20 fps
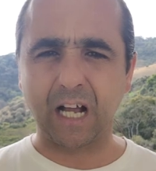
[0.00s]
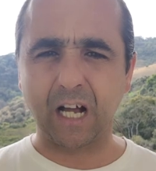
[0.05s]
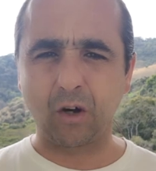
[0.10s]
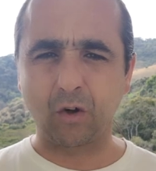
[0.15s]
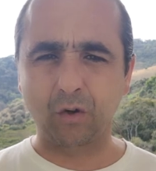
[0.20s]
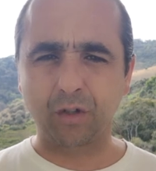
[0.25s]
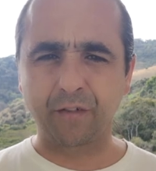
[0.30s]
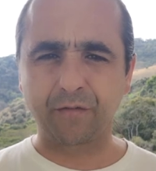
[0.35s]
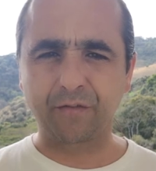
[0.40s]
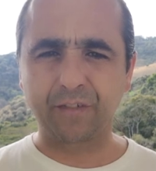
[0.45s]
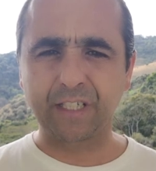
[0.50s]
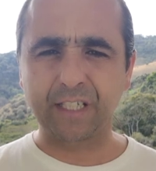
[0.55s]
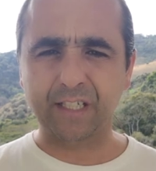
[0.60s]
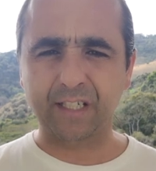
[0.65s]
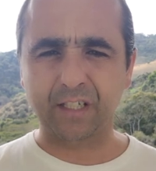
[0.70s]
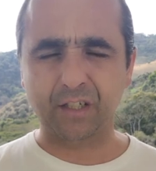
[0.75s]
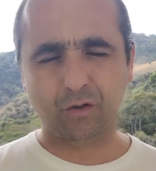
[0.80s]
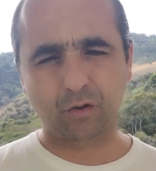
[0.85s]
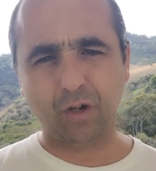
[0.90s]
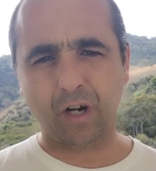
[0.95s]
out of
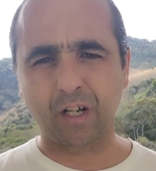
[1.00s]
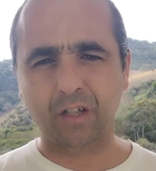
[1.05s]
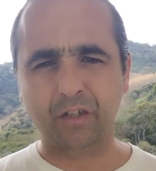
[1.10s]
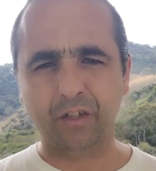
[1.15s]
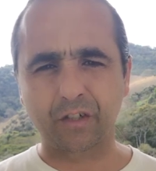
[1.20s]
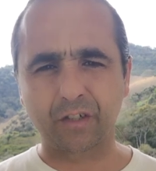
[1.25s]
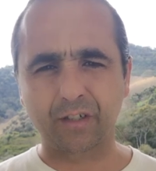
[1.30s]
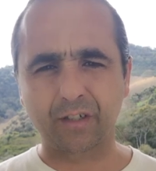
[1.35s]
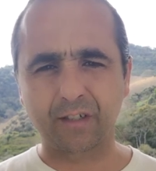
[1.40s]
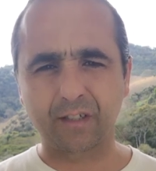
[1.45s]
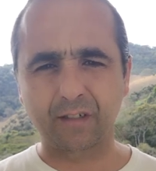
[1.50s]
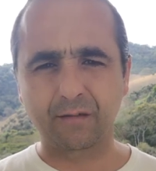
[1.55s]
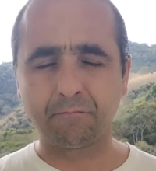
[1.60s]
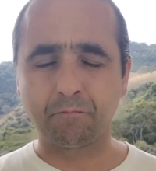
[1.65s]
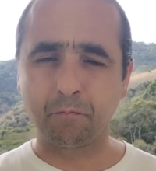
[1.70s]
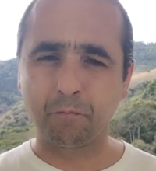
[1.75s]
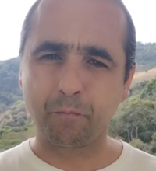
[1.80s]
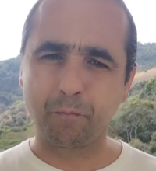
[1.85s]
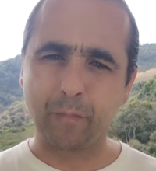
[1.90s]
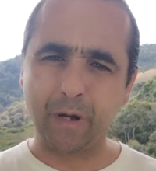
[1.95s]
these structures.
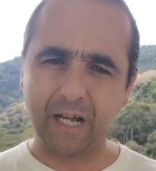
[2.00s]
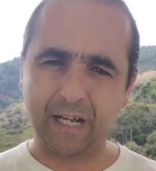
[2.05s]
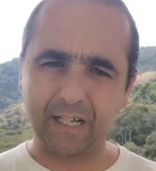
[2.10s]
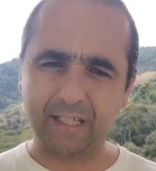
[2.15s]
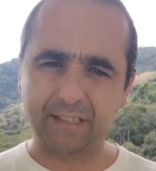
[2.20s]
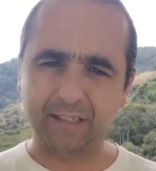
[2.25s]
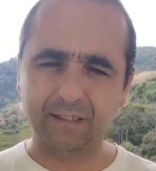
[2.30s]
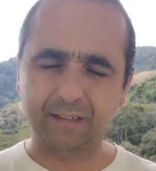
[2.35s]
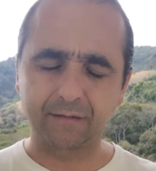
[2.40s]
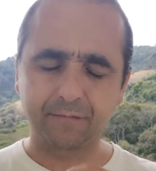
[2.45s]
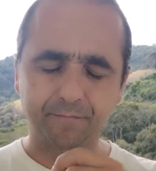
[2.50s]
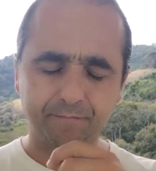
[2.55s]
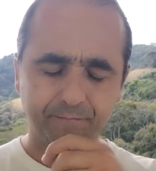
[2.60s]
But